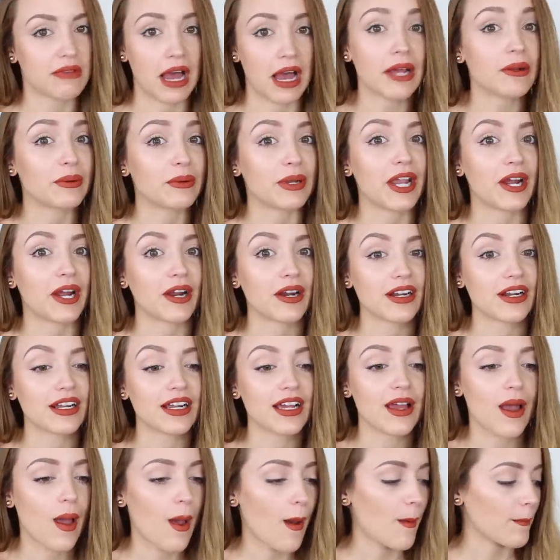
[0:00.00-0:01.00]
I don't care.
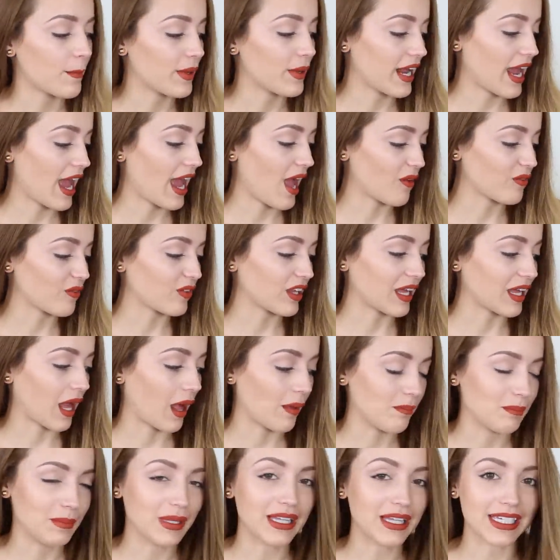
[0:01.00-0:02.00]
But I have like
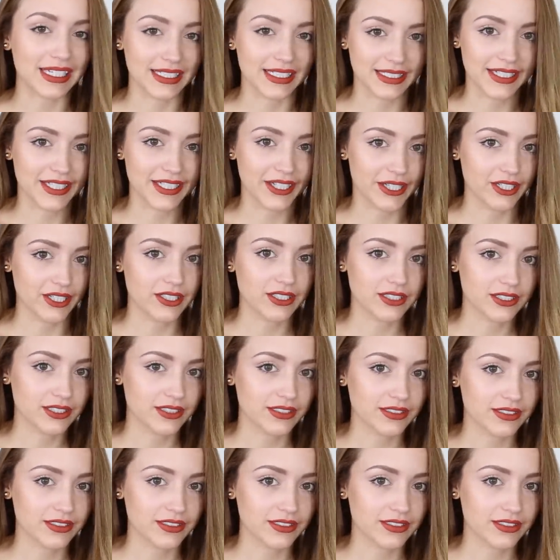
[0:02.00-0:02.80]
a million here.